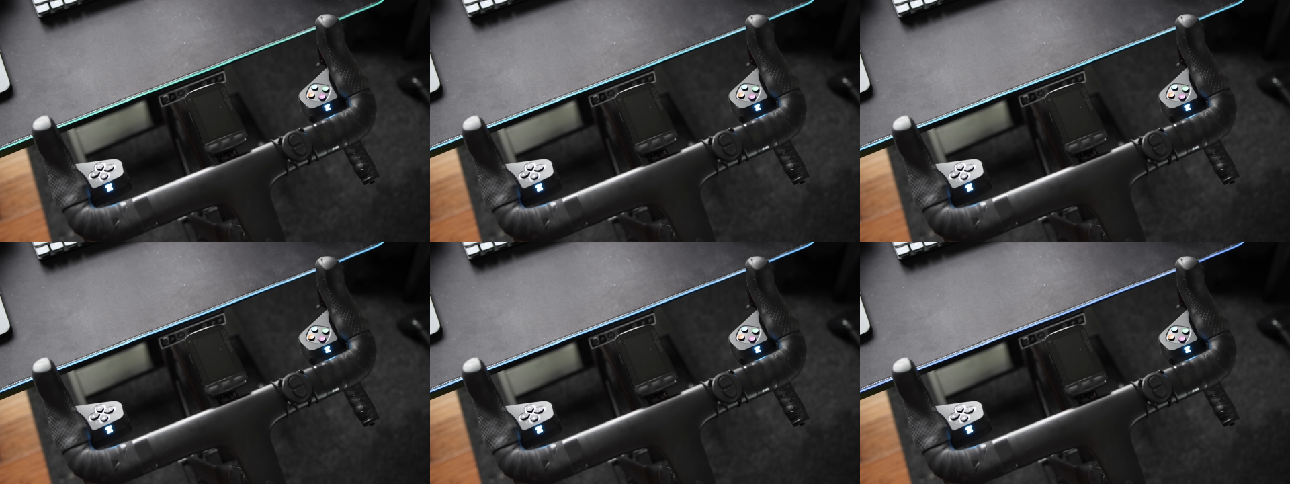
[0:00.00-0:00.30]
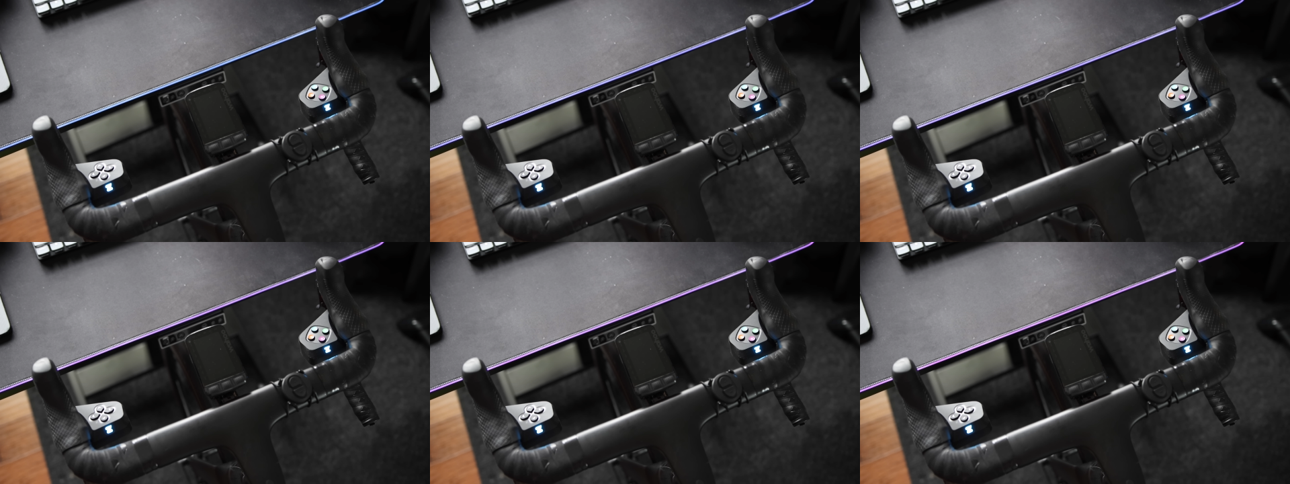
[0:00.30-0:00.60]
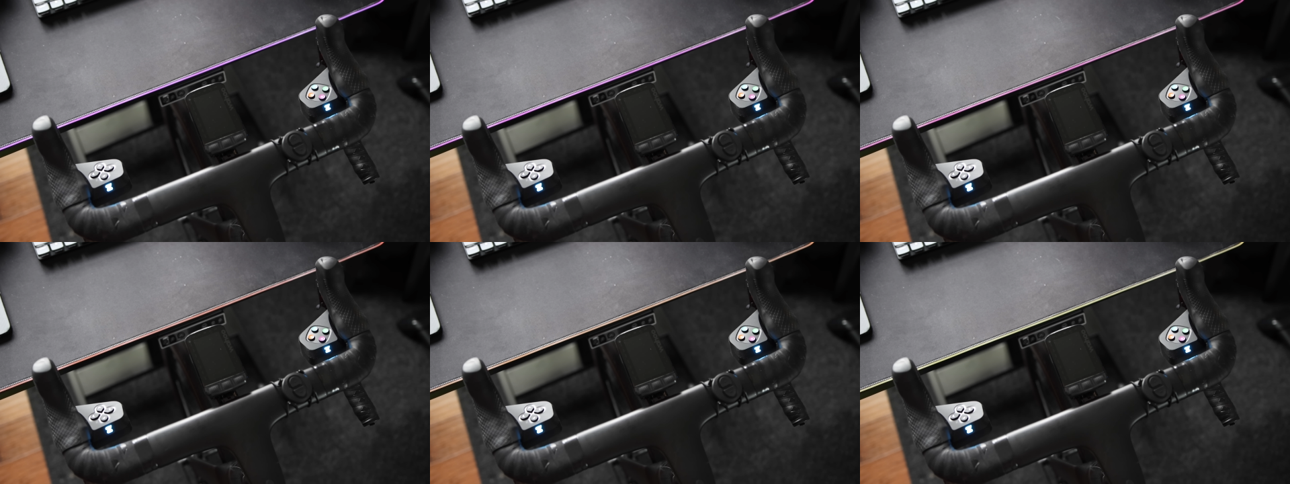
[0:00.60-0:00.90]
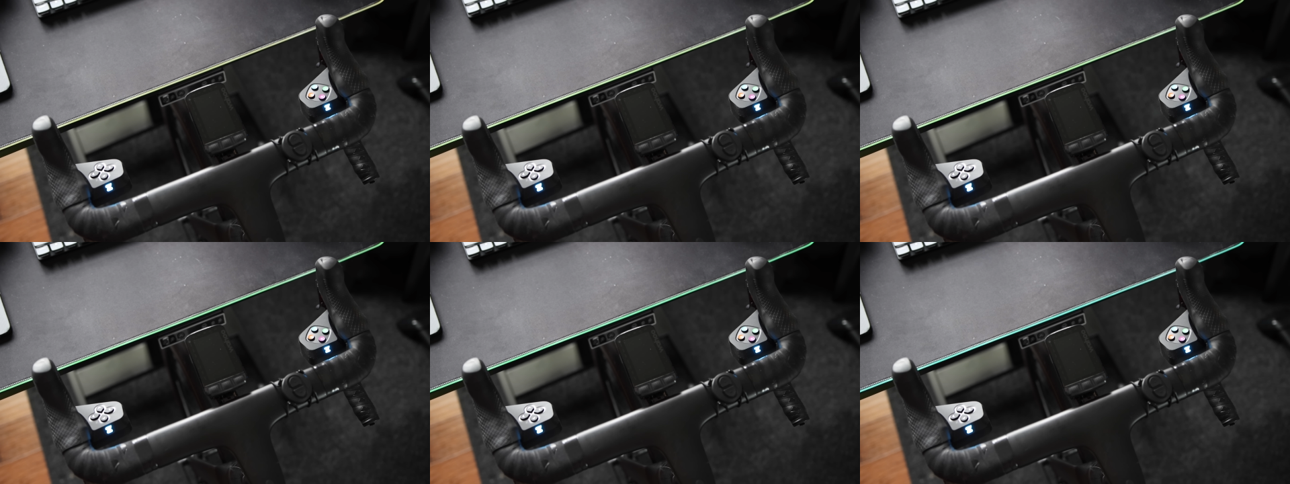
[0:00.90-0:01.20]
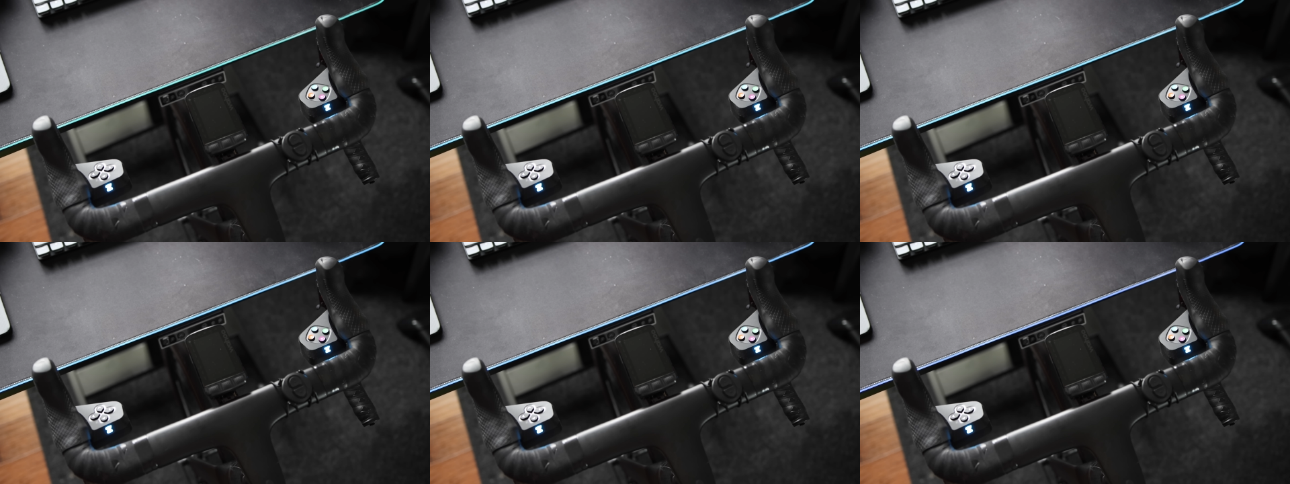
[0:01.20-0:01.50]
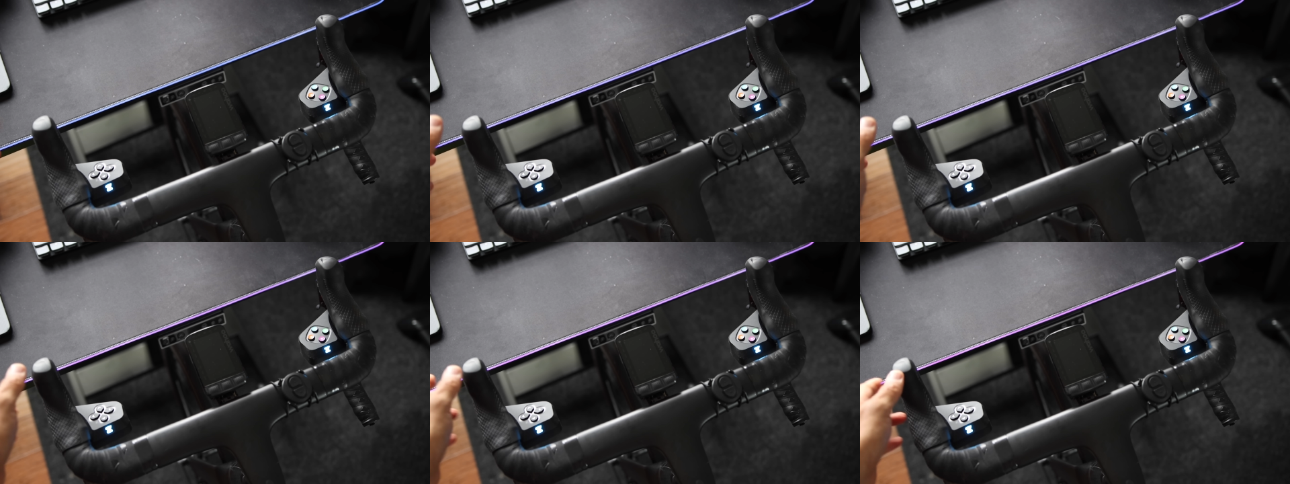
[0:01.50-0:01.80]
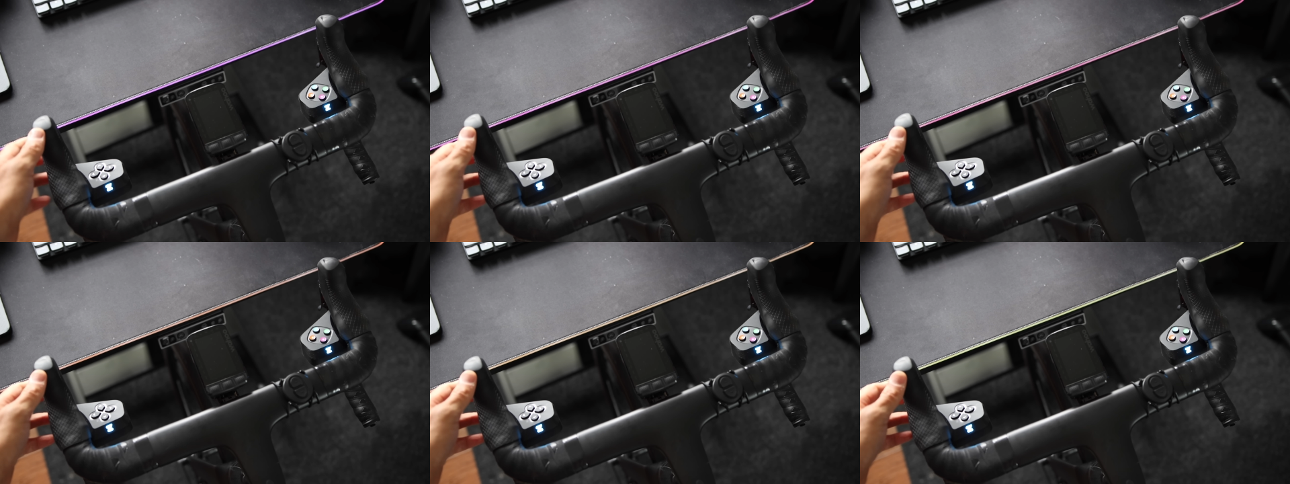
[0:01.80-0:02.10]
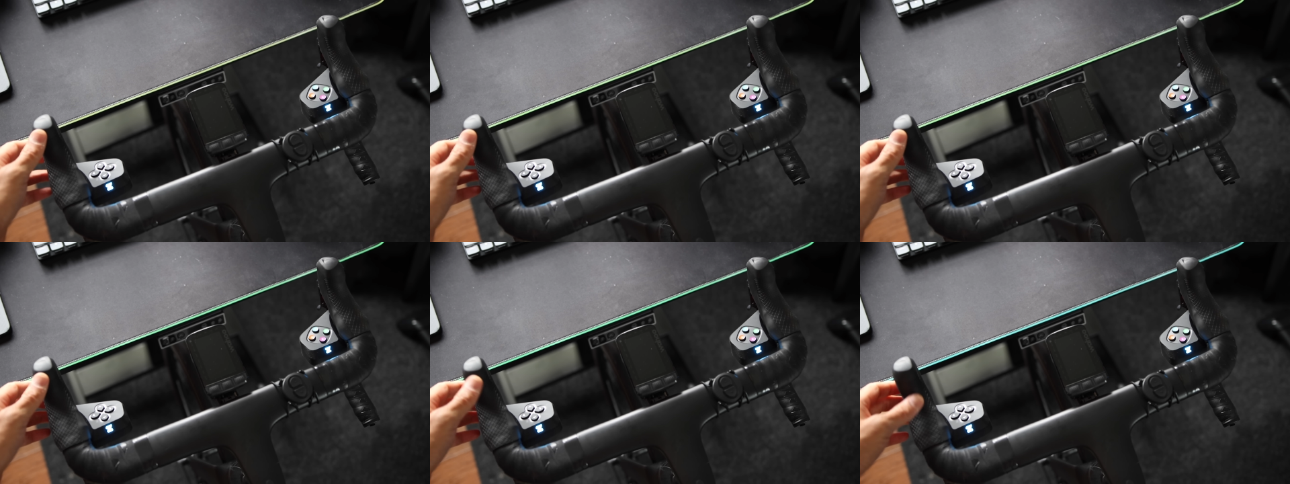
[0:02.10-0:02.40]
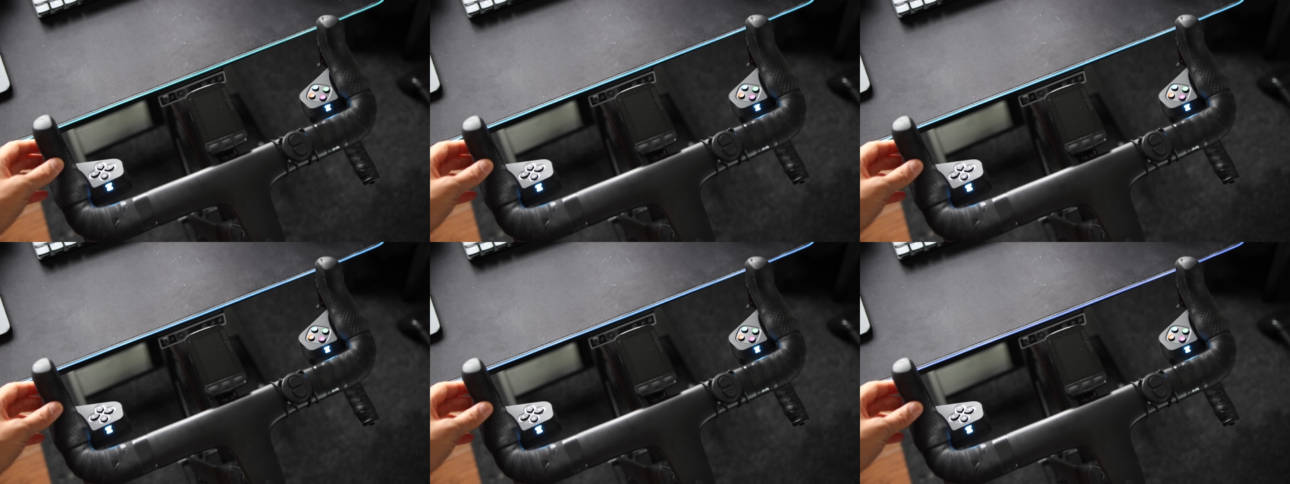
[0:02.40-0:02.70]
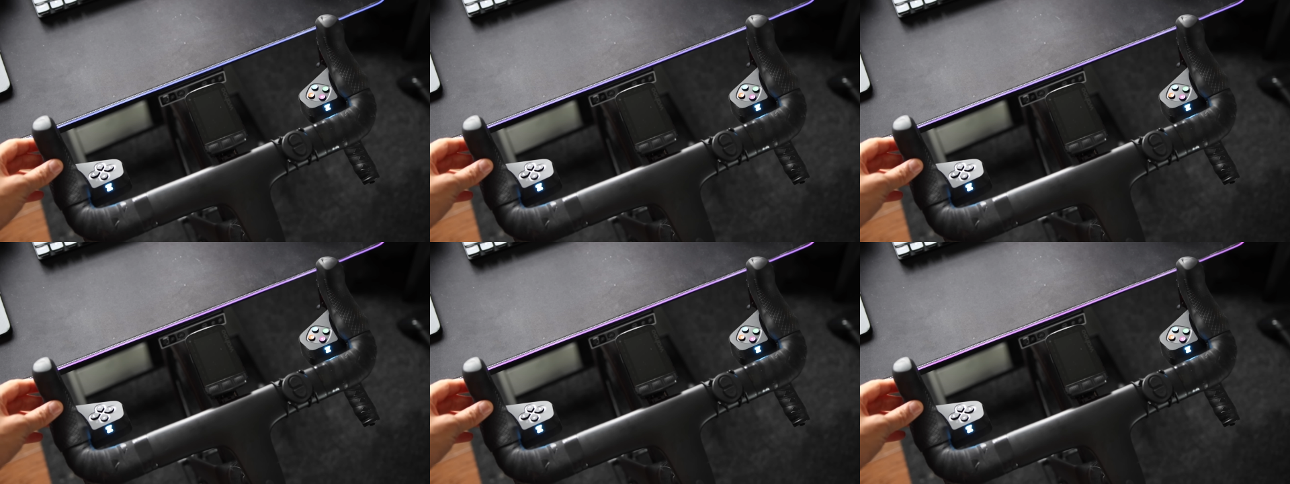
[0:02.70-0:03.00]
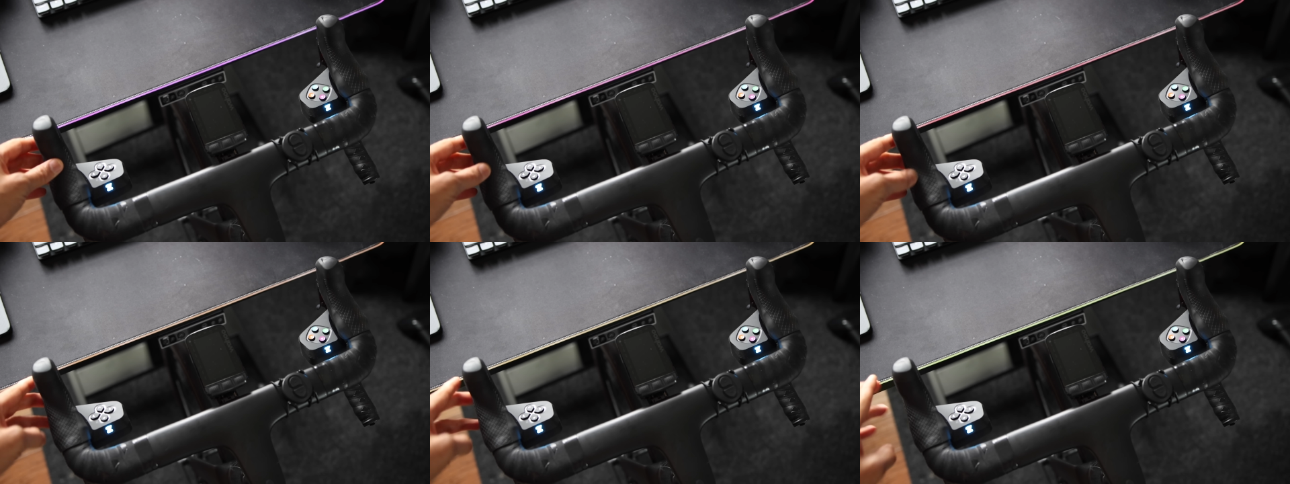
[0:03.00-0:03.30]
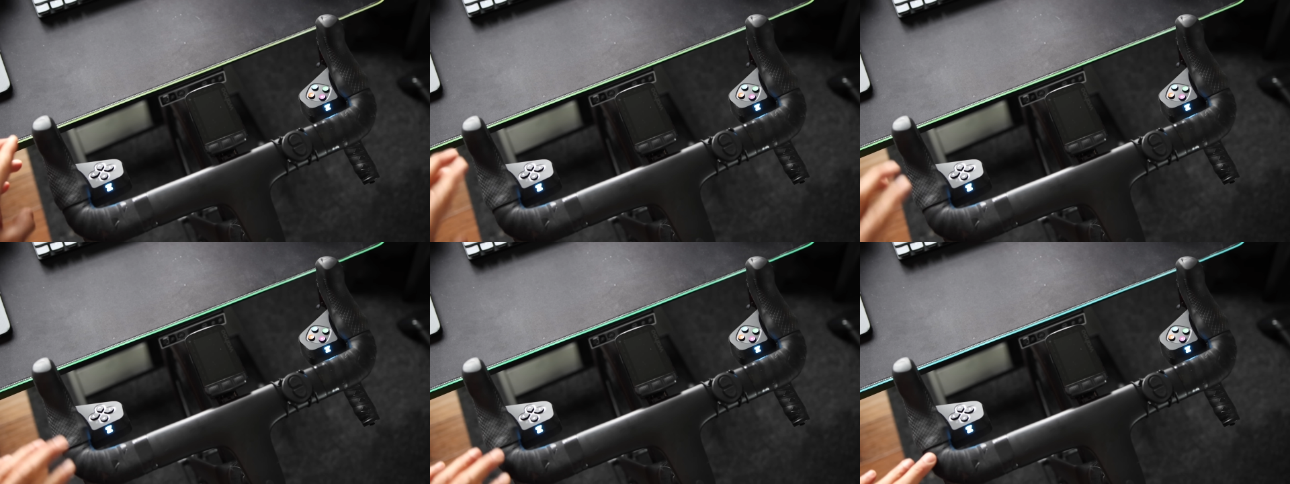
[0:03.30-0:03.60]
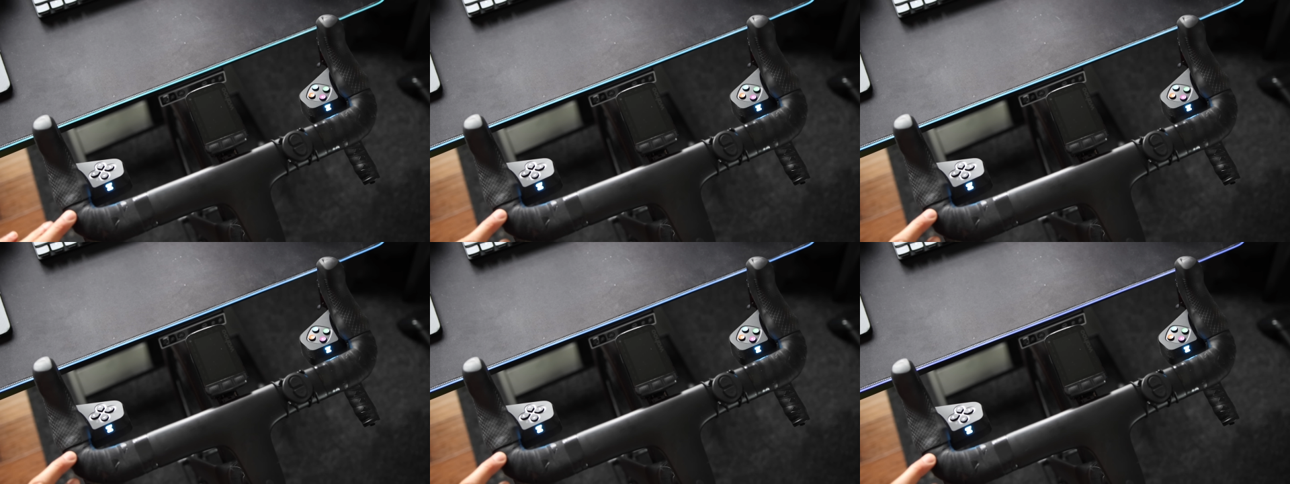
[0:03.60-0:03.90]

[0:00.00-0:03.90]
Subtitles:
Nobody's mouth can be seen.